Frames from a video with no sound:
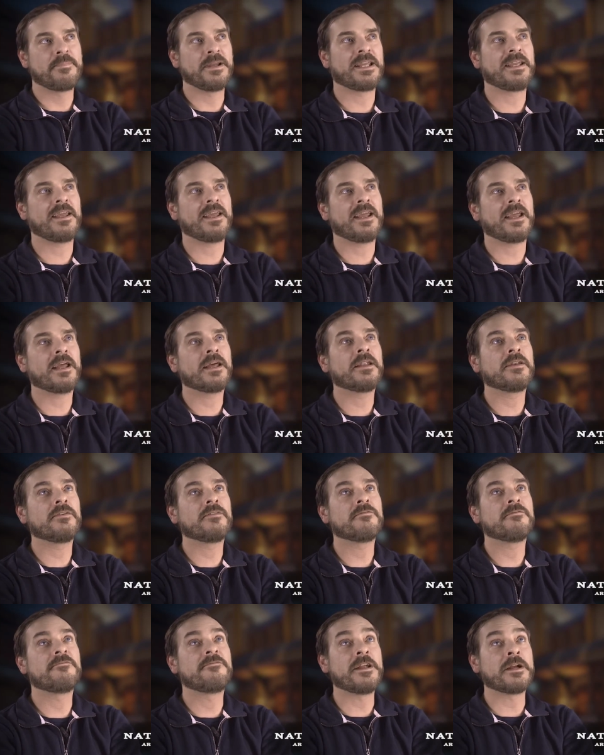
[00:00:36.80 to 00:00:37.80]

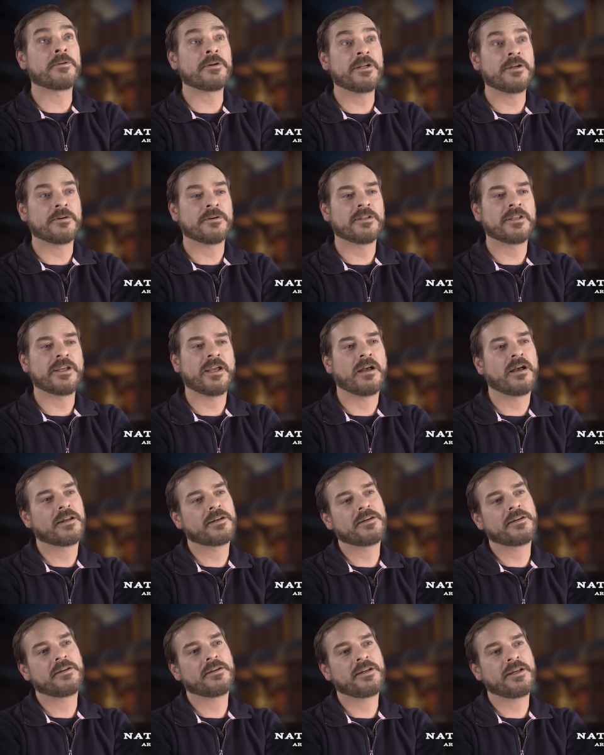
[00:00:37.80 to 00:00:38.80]
began very early
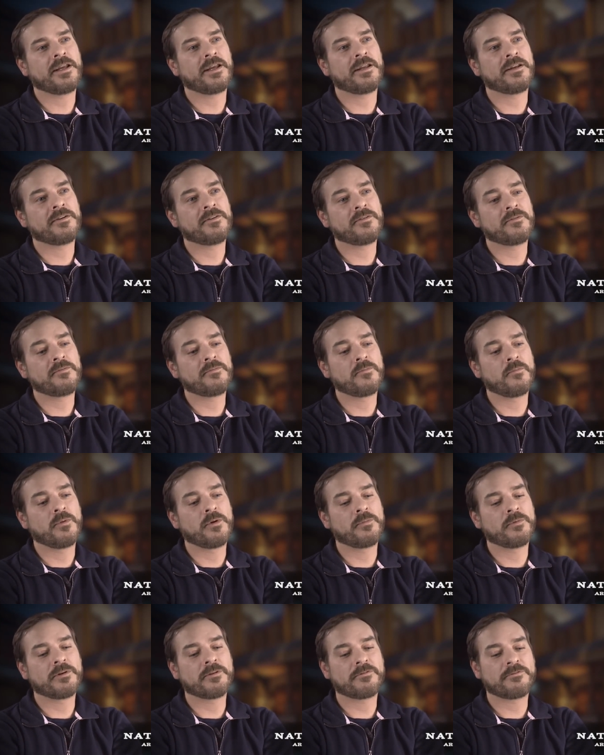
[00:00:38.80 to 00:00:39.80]
on, and
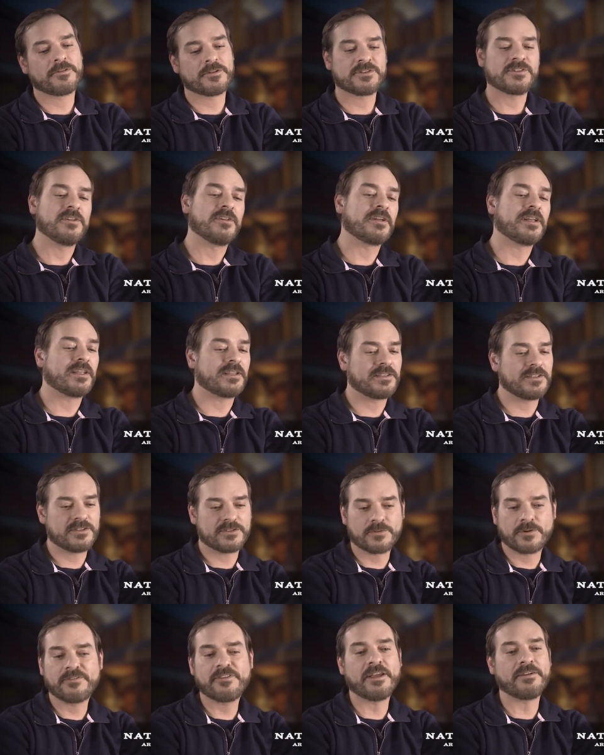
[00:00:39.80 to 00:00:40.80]
when we were first looking at these
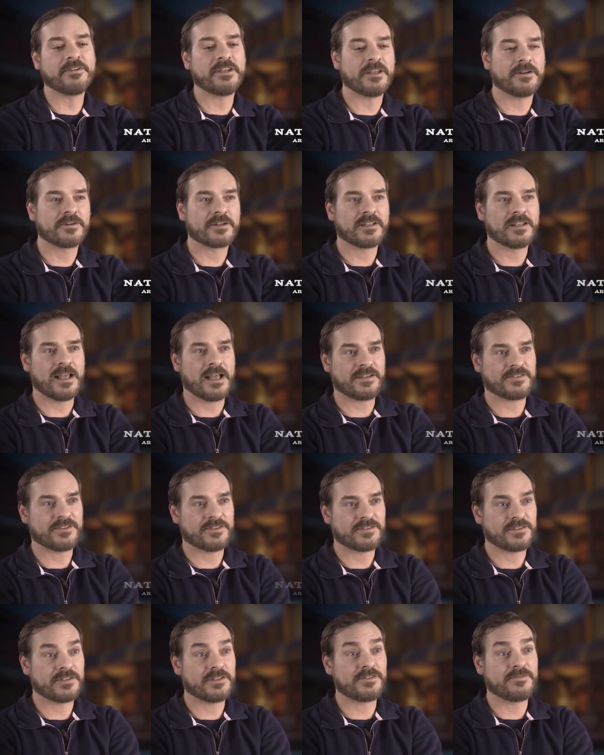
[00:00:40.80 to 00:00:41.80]
sort of heavy-hitter
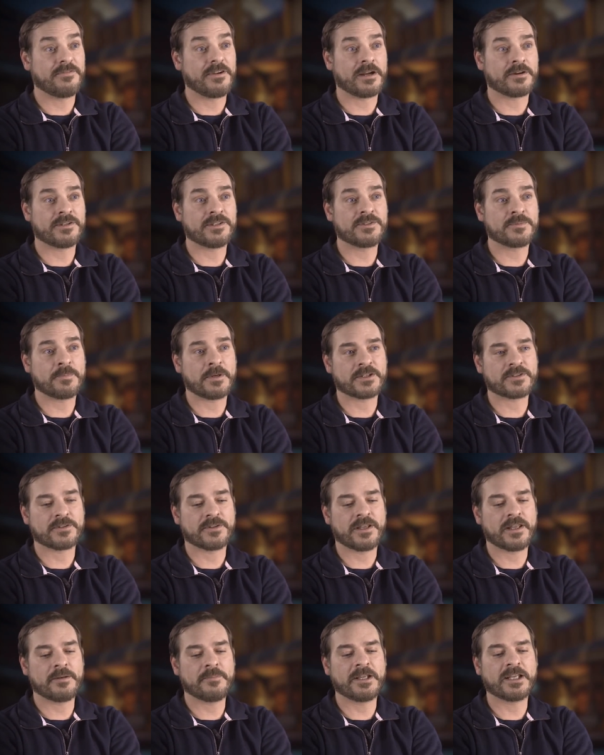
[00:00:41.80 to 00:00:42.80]
classes and these very
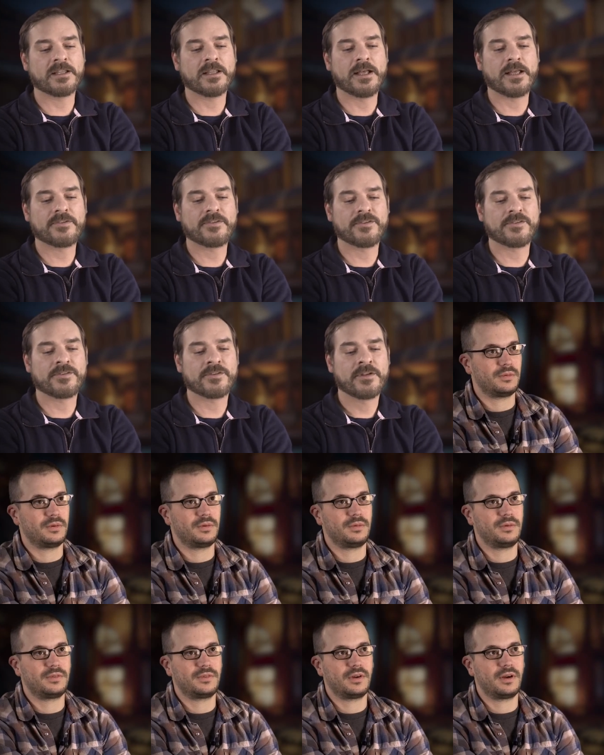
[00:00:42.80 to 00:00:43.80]
special enemy classes. So
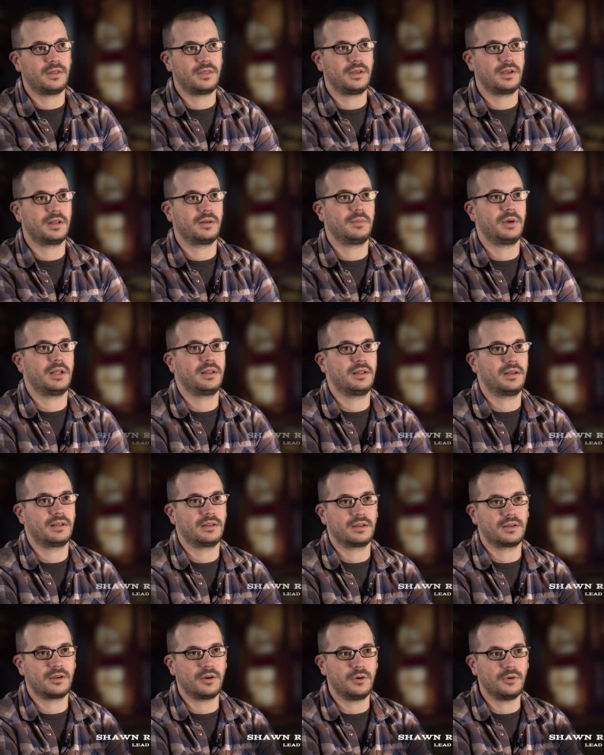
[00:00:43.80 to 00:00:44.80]
we started thinking about
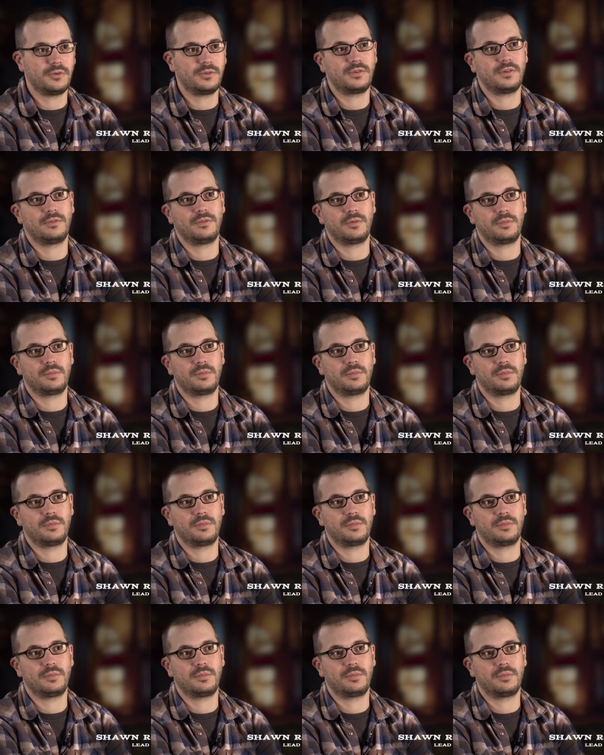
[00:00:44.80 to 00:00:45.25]
like the ghost